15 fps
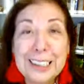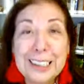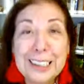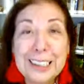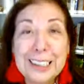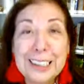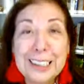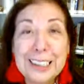
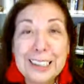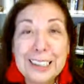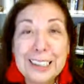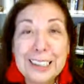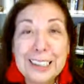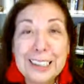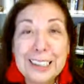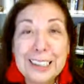in, in the whole
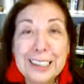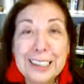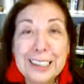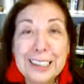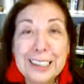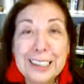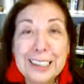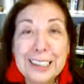book,
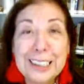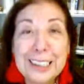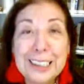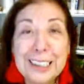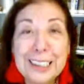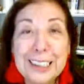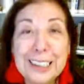but it